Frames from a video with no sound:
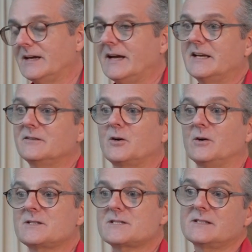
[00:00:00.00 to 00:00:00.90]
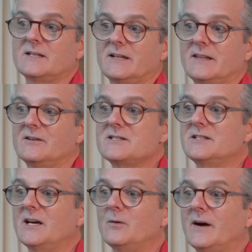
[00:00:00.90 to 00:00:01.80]
And of course, there is
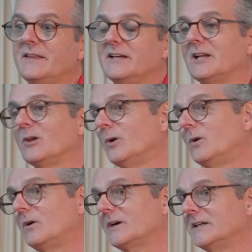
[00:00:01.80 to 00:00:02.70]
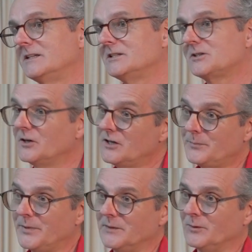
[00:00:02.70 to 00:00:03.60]
no way that a law can deter
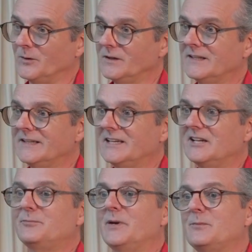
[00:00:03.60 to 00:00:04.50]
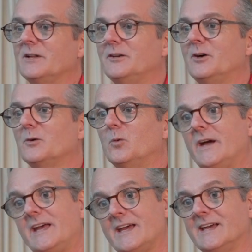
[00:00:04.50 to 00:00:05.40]
people if people are not
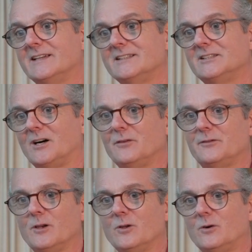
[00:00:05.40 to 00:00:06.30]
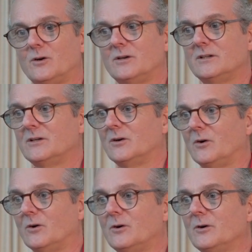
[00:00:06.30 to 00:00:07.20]
aware of the law
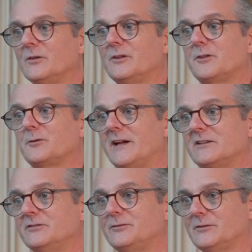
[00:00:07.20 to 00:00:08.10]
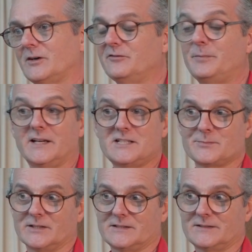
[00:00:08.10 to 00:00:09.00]
or the threat of
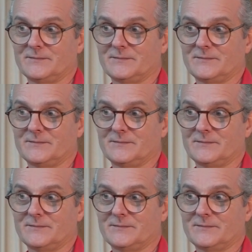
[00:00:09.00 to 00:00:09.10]
punishment.